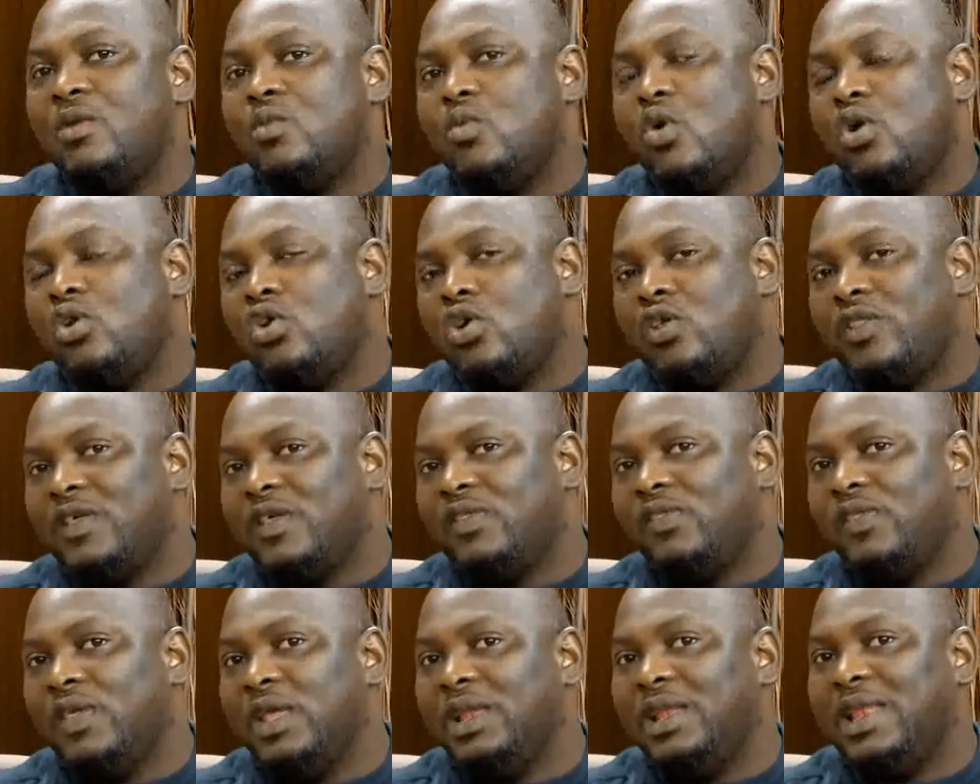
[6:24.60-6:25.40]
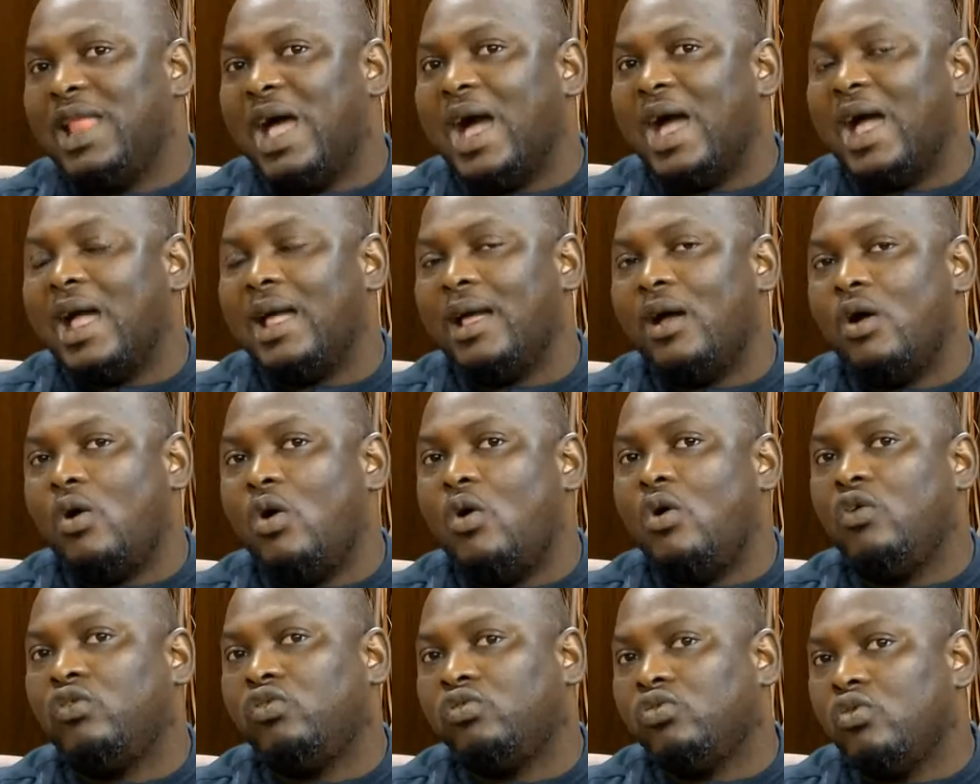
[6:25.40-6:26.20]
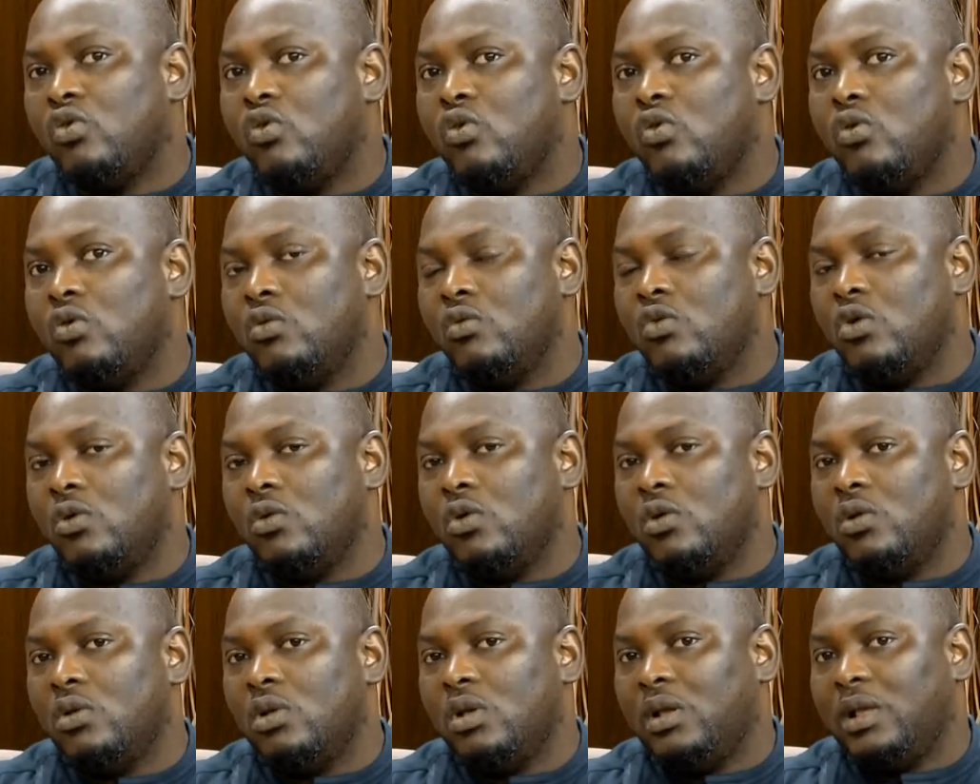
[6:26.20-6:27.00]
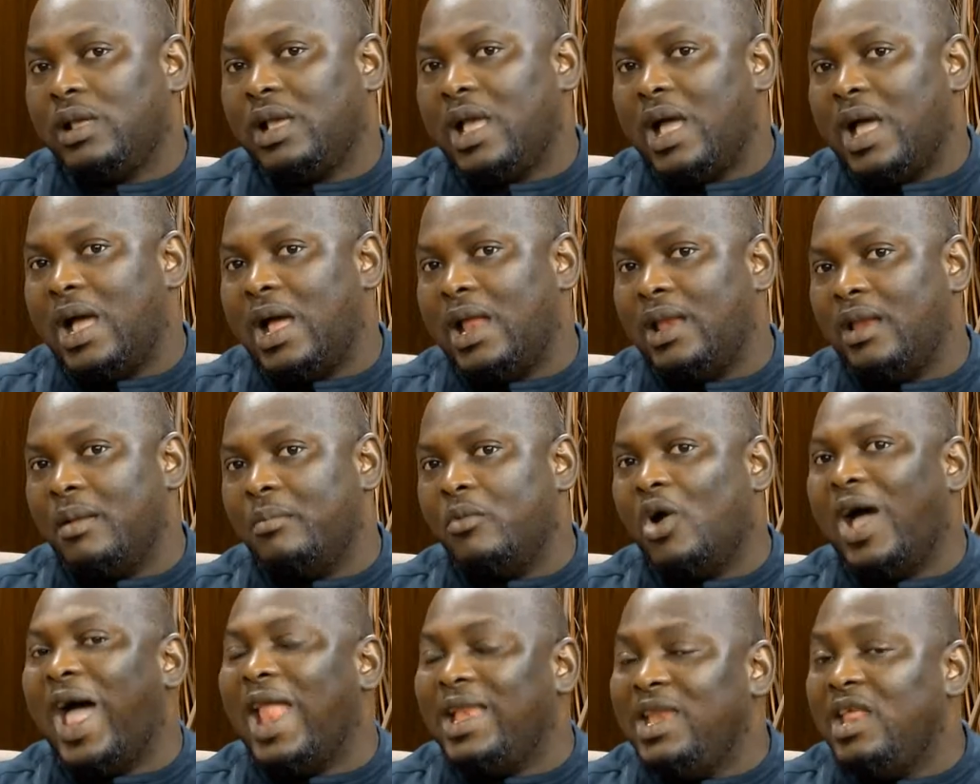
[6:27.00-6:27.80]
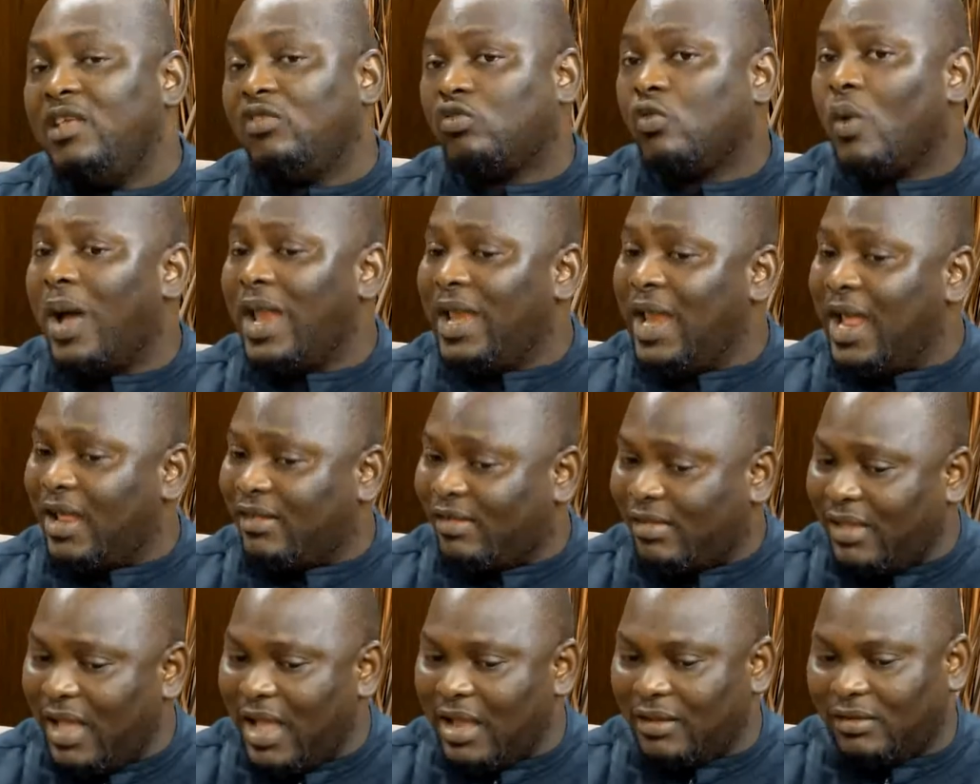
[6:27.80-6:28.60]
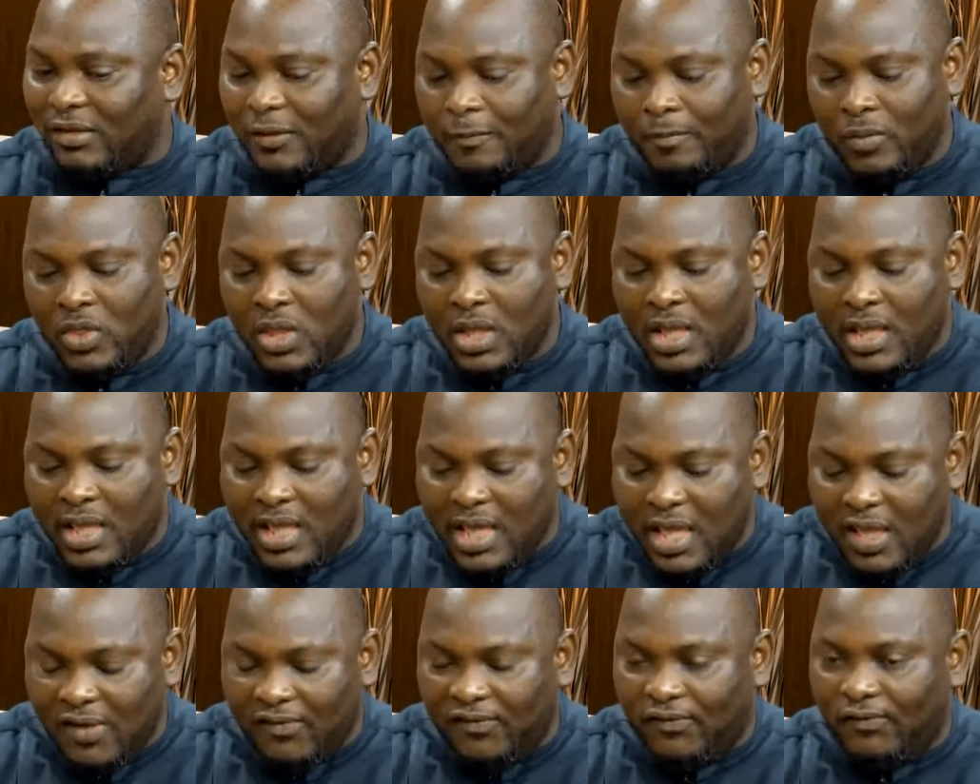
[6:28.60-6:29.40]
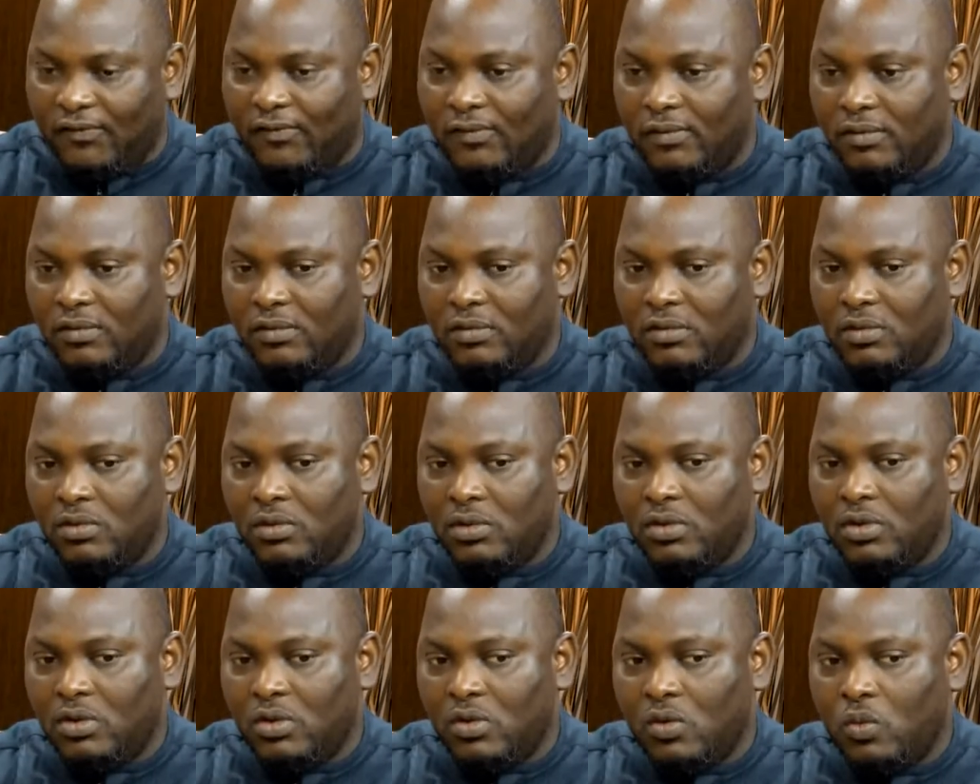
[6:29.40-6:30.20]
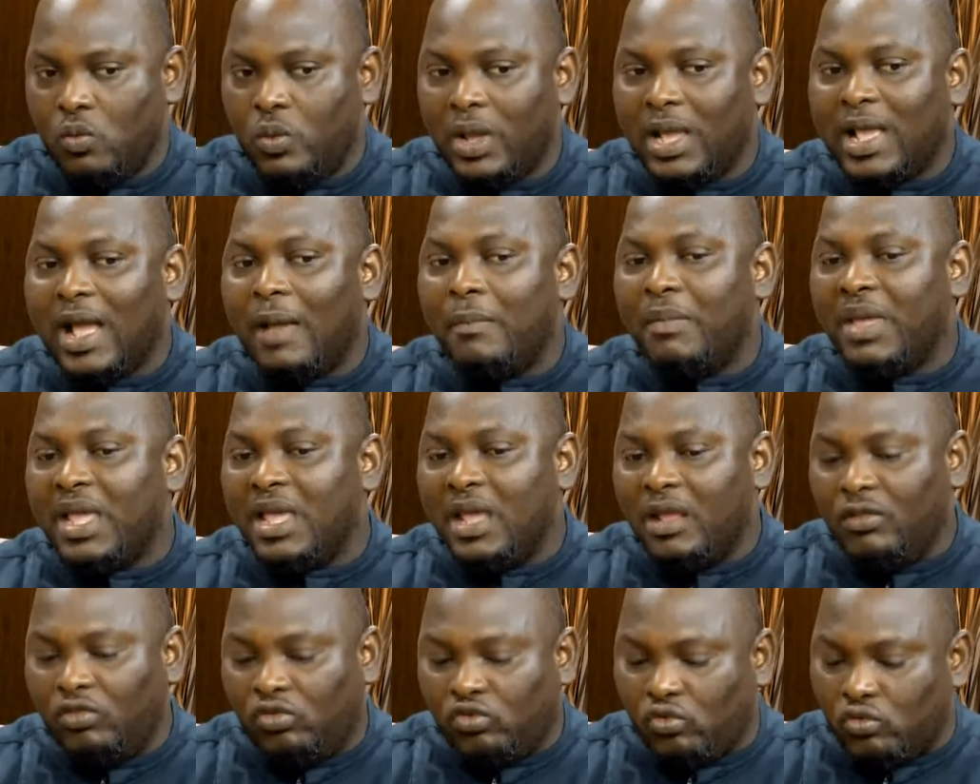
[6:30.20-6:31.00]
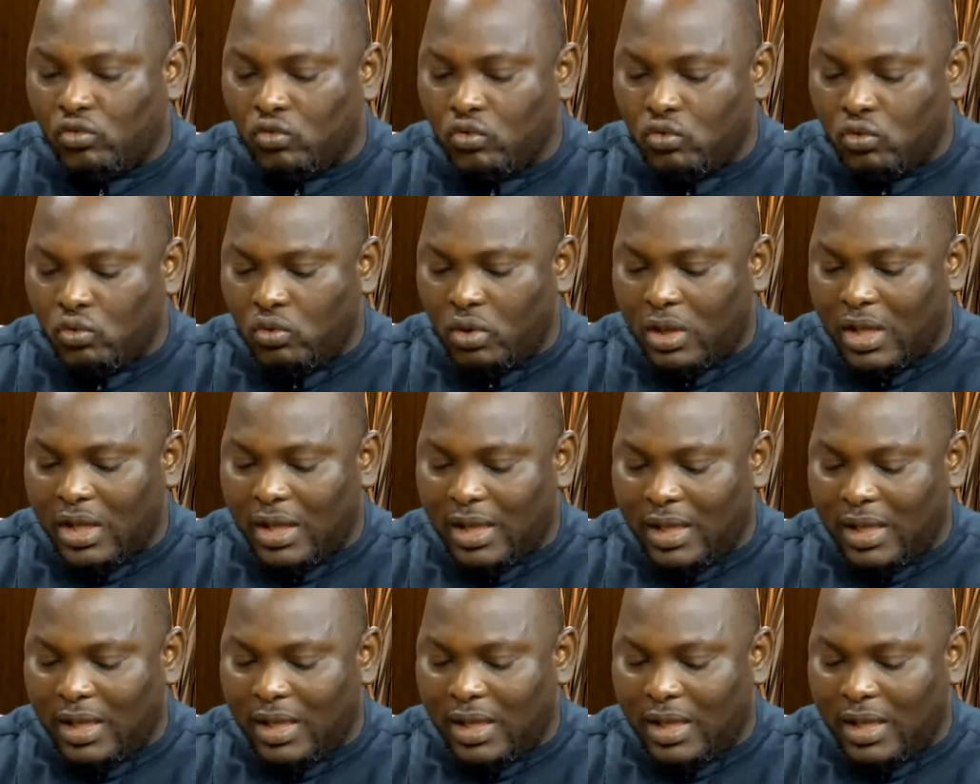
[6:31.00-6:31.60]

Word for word: one other thing that also can, well, at least to an extent, if we can begin to